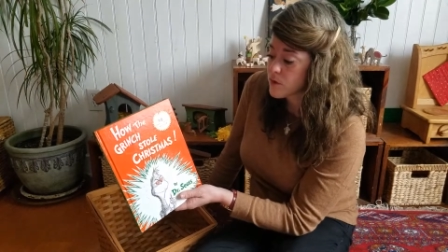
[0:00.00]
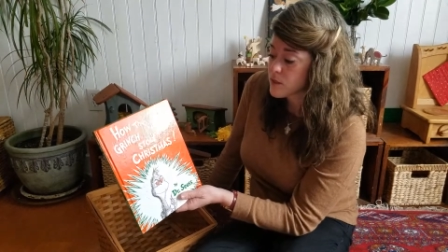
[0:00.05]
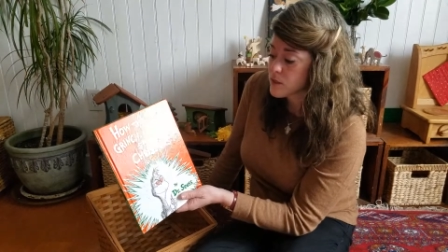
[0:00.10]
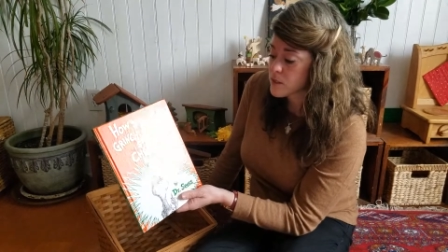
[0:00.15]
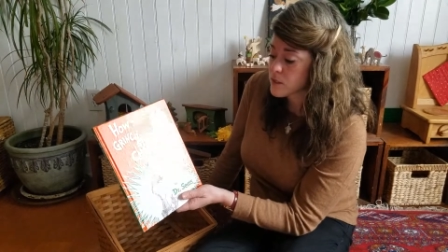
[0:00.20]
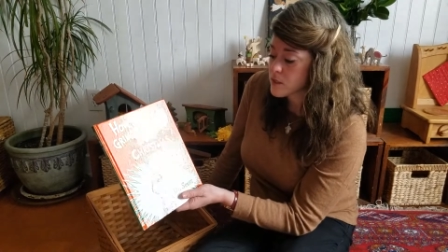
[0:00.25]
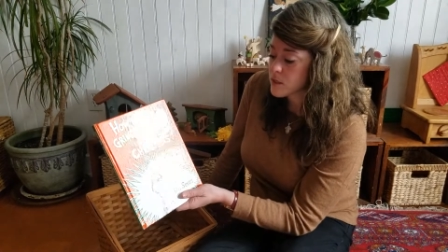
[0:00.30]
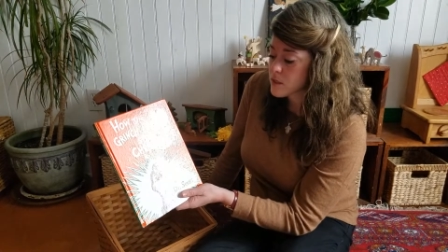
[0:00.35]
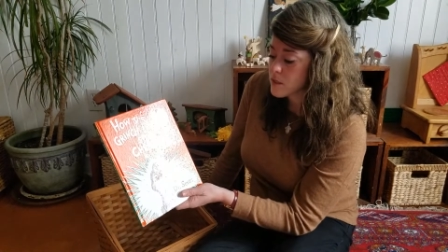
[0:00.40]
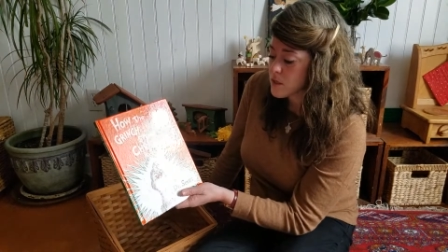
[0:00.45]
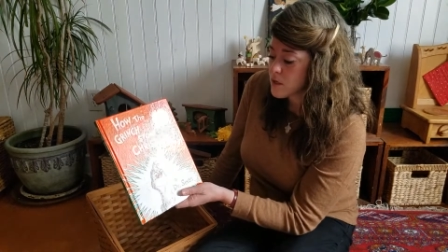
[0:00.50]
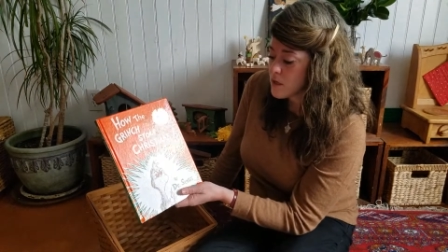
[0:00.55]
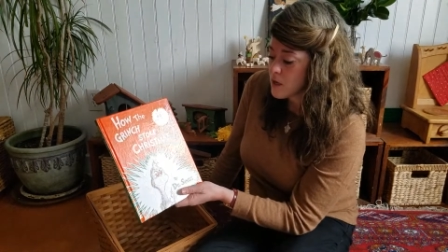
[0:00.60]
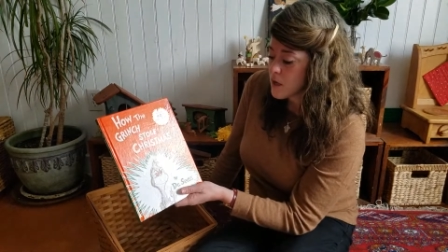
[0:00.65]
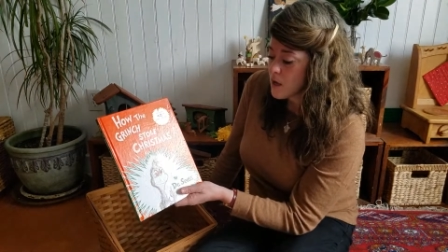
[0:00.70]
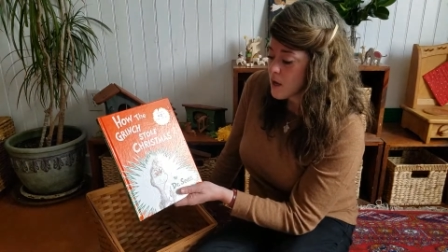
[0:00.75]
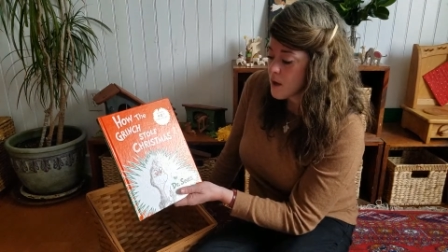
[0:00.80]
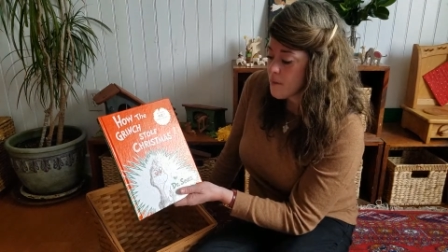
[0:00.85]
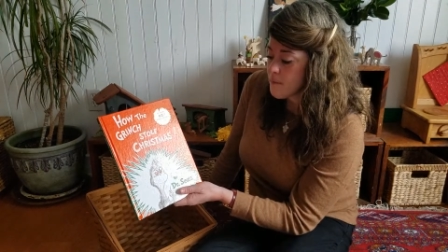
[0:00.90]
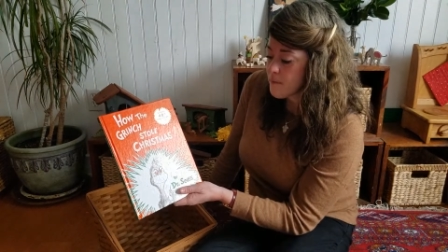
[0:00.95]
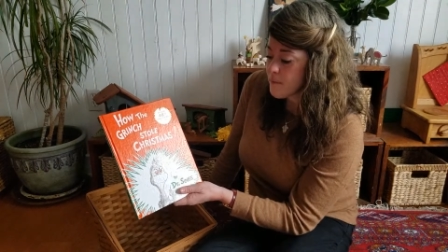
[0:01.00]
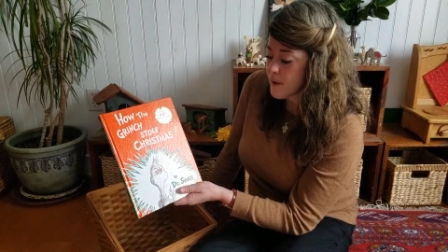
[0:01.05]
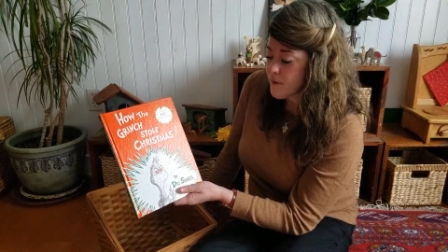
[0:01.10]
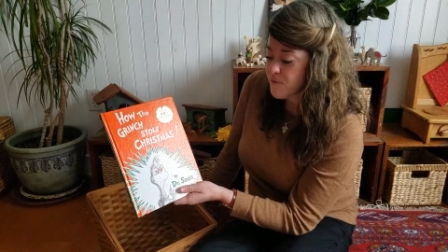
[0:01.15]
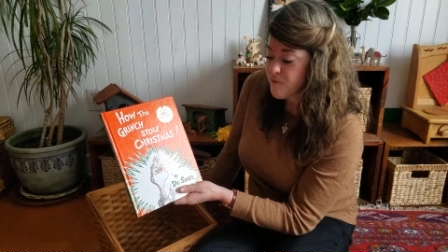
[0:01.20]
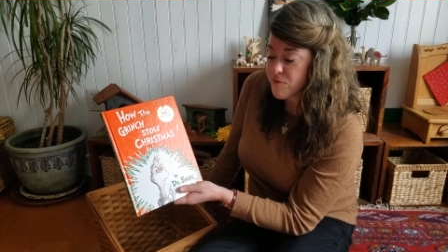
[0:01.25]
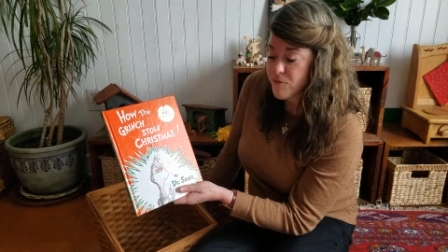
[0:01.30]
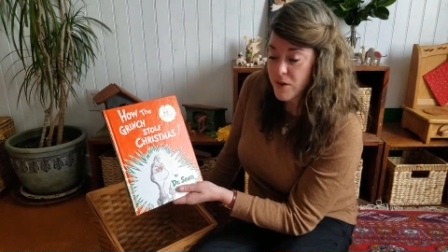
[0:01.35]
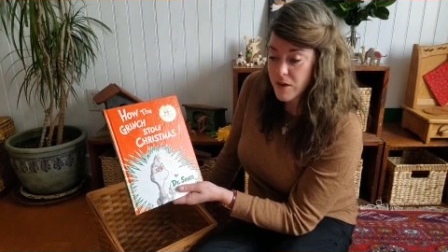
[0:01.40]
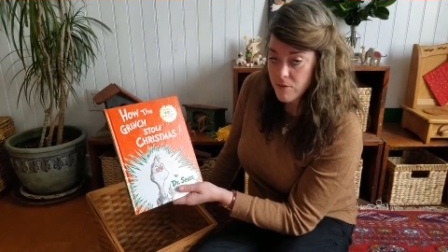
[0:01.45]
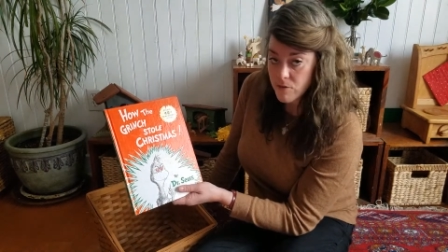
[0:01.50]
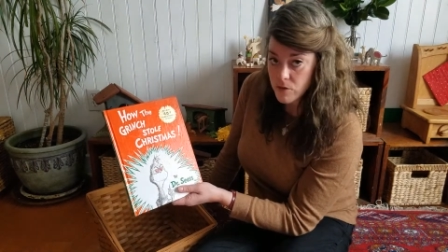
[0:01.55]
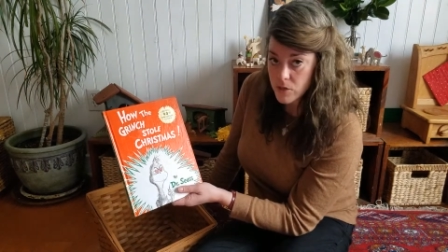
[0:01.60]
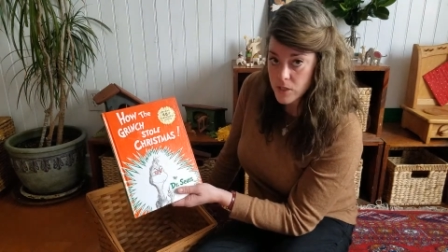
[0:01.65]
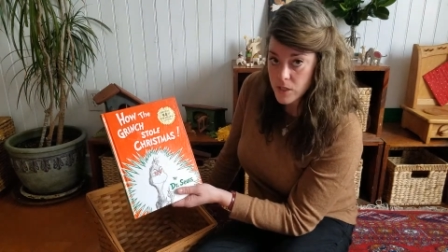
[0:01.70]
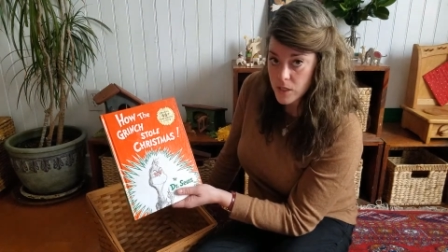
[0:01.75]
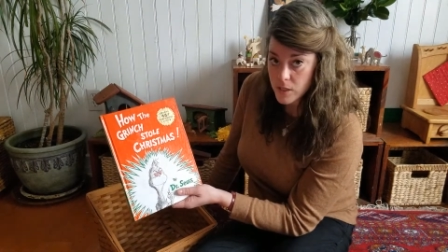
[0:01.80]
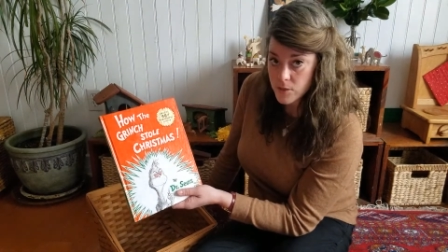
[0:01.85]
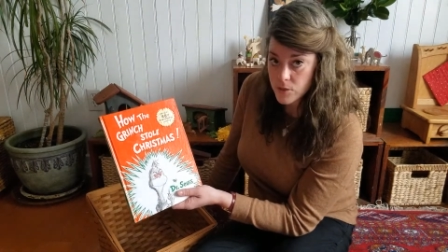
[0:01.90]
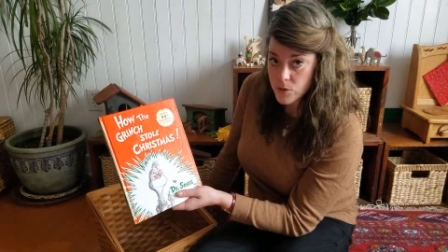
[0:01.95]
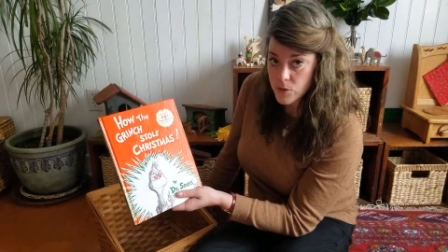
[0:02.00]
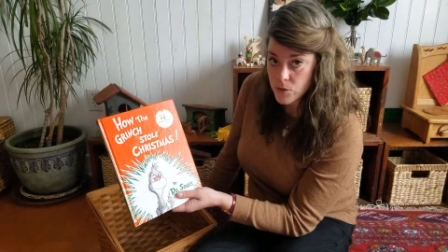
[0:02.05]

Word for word: It's my favorite Dr.